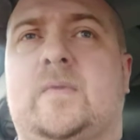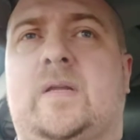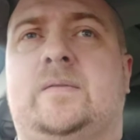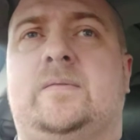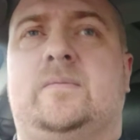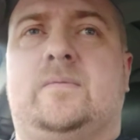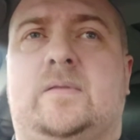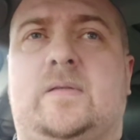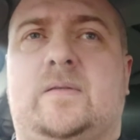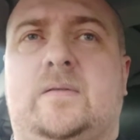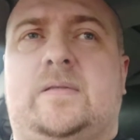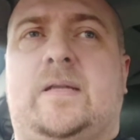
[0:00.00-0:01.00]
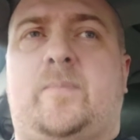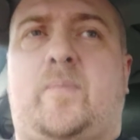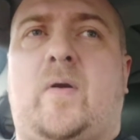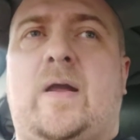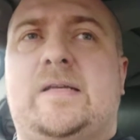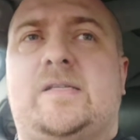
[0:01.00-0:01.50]
and did a
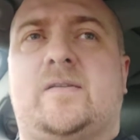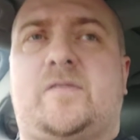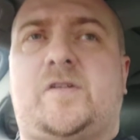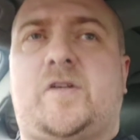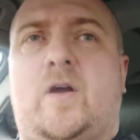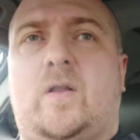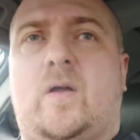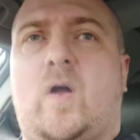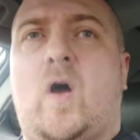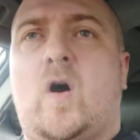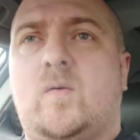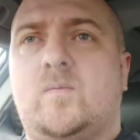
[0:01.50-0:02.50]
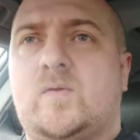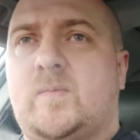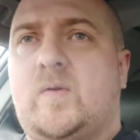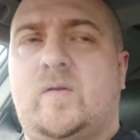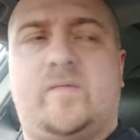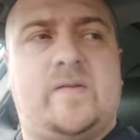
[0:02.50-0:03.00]
brace of Sherlock Holmes
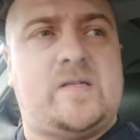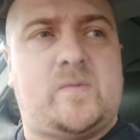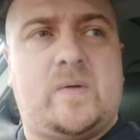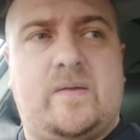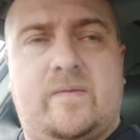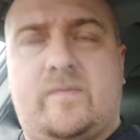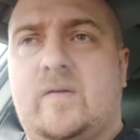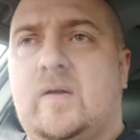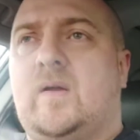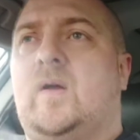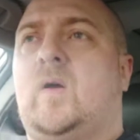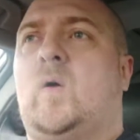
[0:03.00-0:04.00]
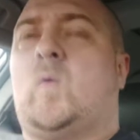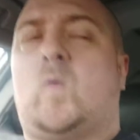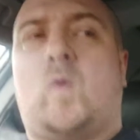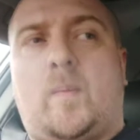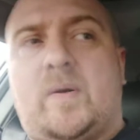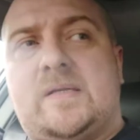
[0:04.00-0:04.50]
movies with
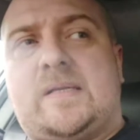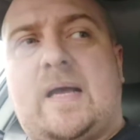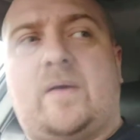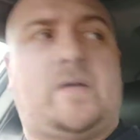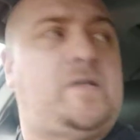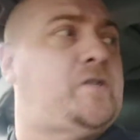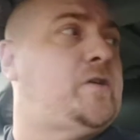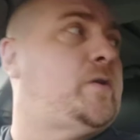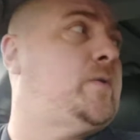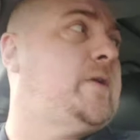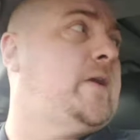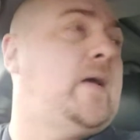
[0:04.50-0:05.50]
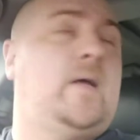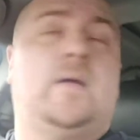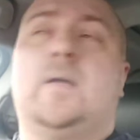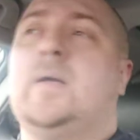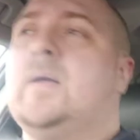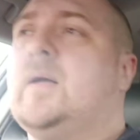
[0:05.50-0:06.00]
Robert Downey Jr.
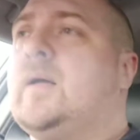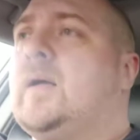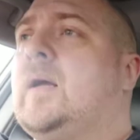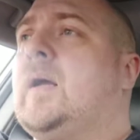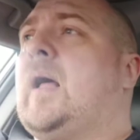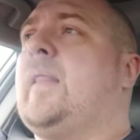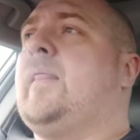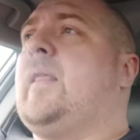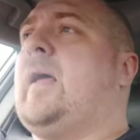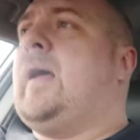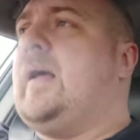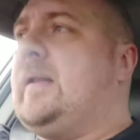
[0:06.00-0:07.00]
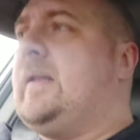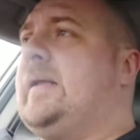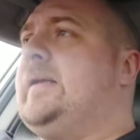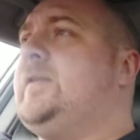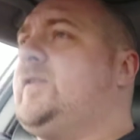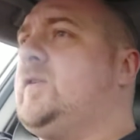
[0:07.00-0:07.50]
And then
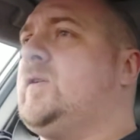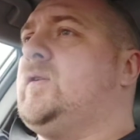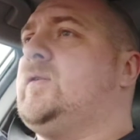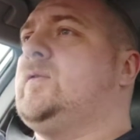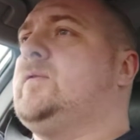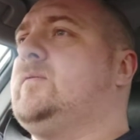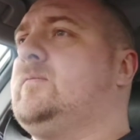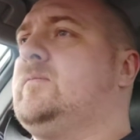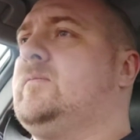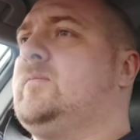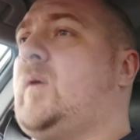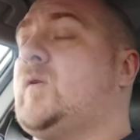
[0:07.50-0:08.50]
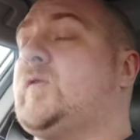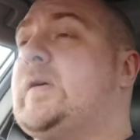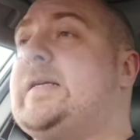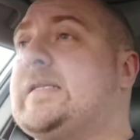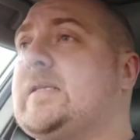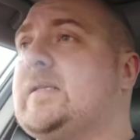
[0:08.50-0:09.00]
he's done, most
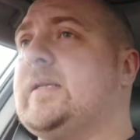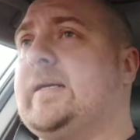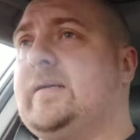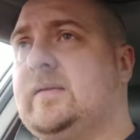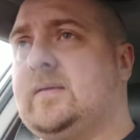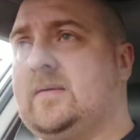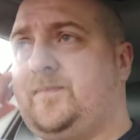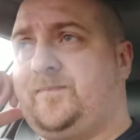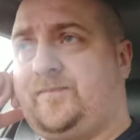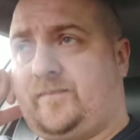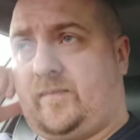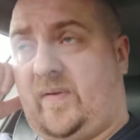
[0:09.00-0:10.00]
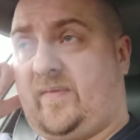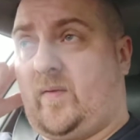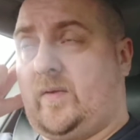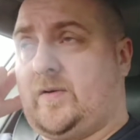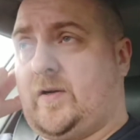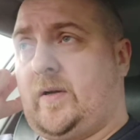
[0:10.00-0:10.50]
recently, before
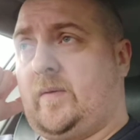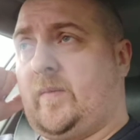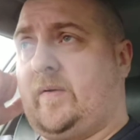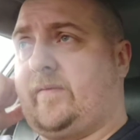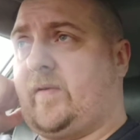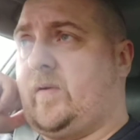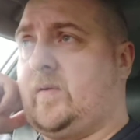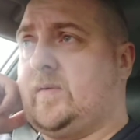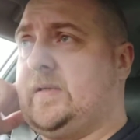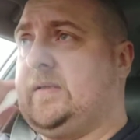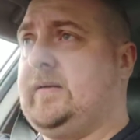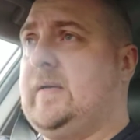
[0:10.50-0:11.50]
The Gentleman, of course, he